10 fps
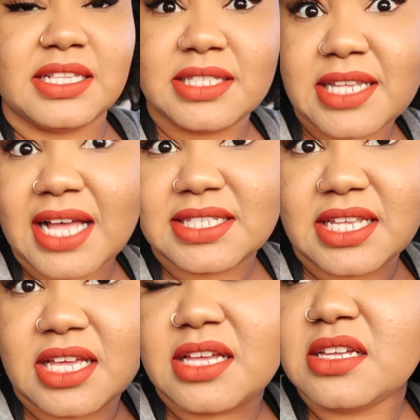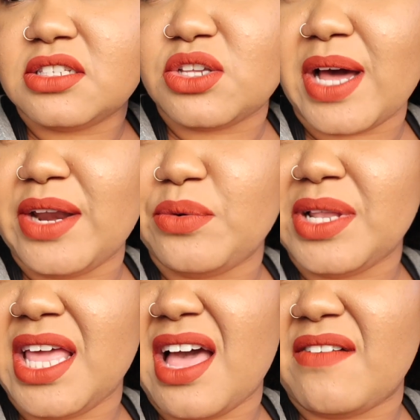sassy. So I don't
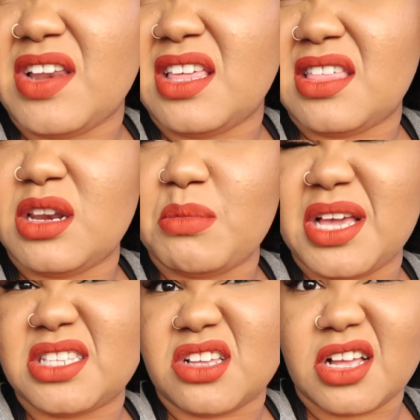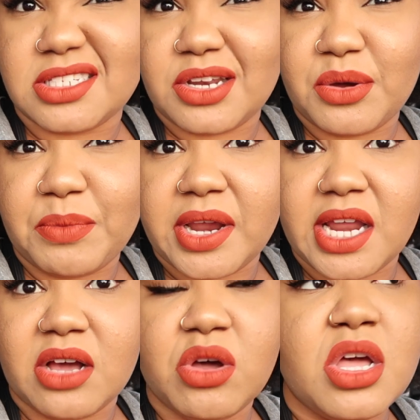really have anything to make sauce at home right
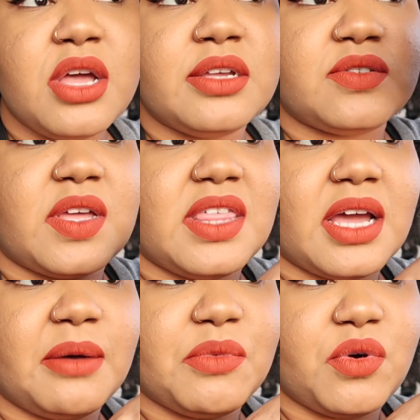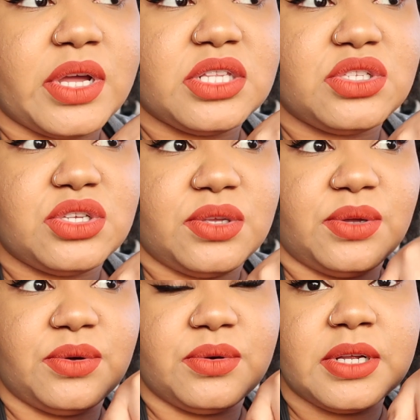now. So I think I'm going
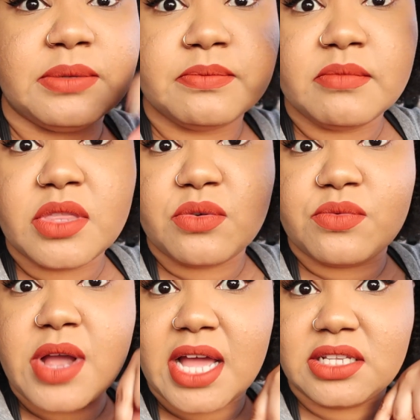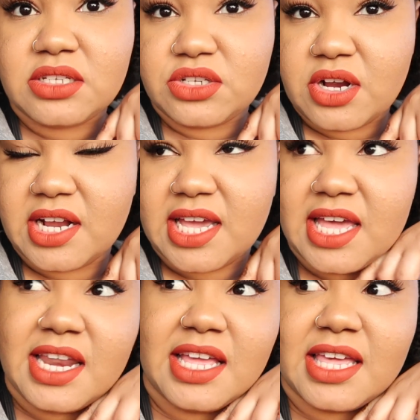to run to
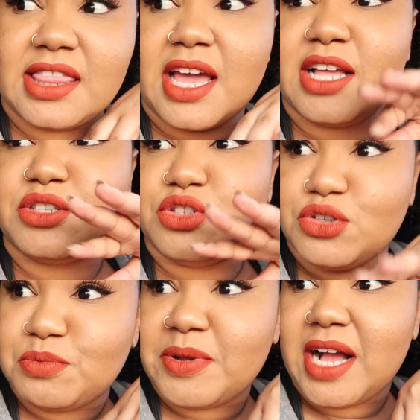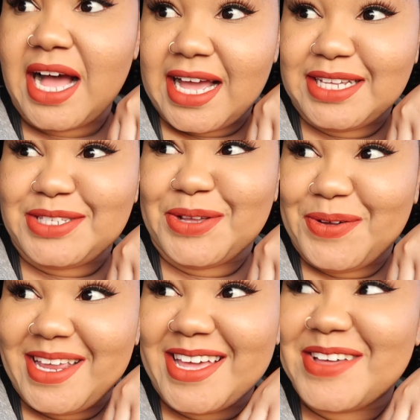Target and get that super high
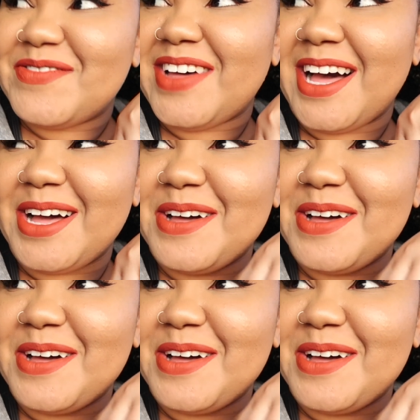sodium,